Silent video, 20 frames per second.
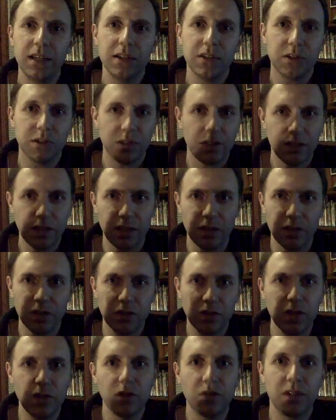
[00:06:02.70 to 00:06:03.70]
is, you know,
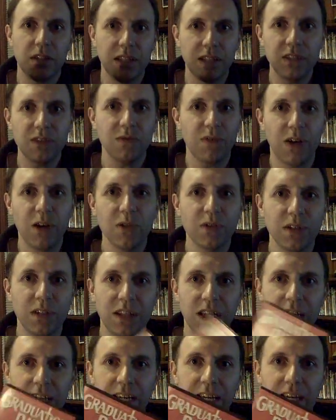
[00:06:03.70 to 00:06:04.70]
so this falls into
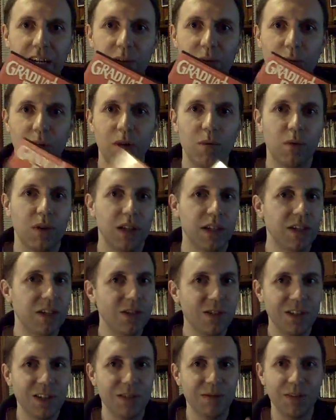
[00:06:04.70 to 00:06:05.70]
that category where they
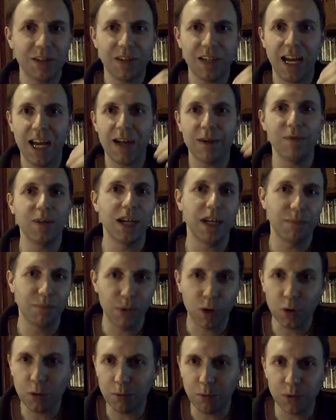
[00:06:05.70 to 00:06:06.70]
just didn't have like
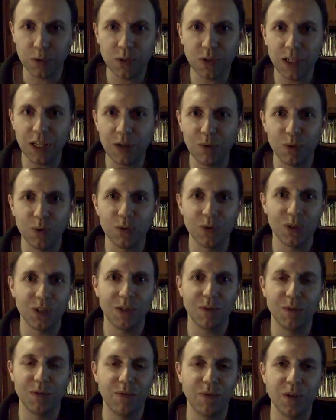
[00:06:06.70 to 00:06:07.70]
multiple sequels
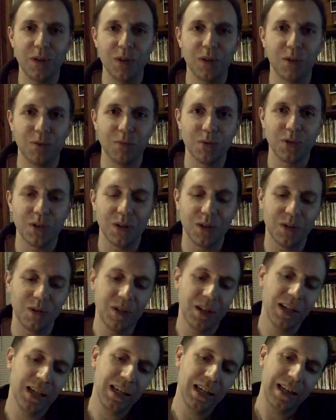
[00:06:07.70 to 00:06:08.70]
of the film. So
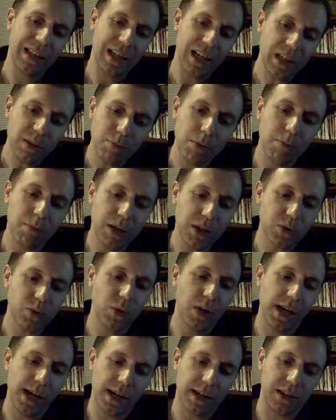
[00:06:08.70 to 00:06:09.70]
that's my best
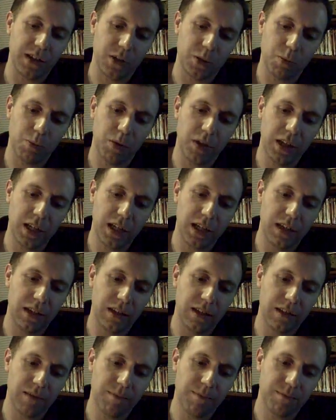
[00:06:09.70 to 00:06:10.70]
way I can explain,
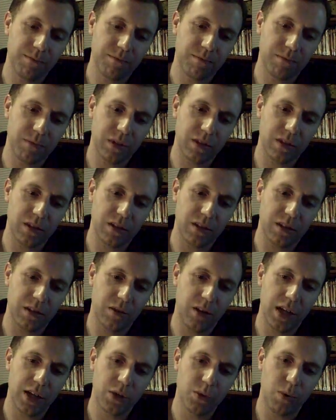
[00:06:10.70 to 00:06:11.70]
uh, you know,
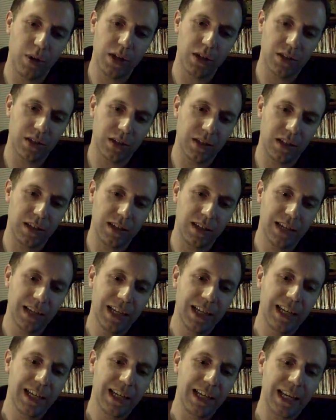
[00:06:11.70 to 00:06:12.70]
graduation day.
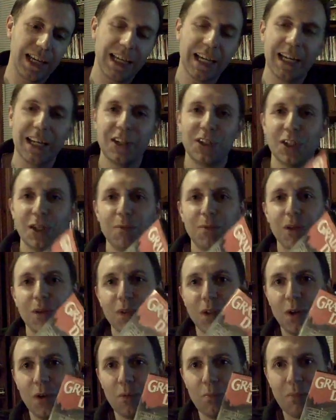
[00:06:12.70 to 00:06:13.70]
It kind of jumped on
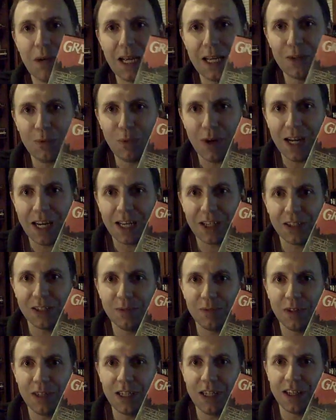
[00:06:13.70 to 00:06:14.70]
the home bandwagon
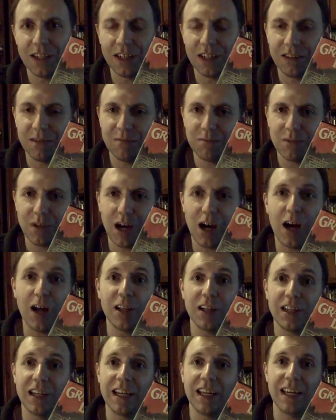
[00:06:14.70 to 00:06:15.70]
of the uh,
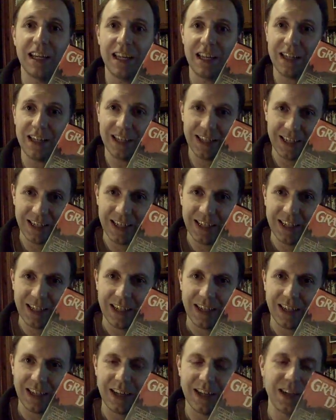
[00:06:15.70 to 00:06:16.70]
holiday
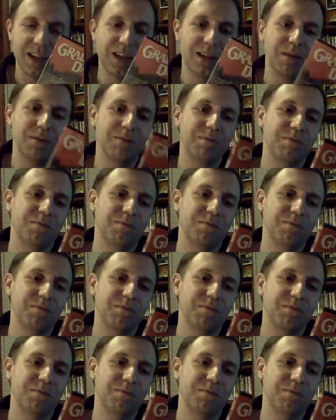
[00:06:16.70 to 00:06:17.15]
uh,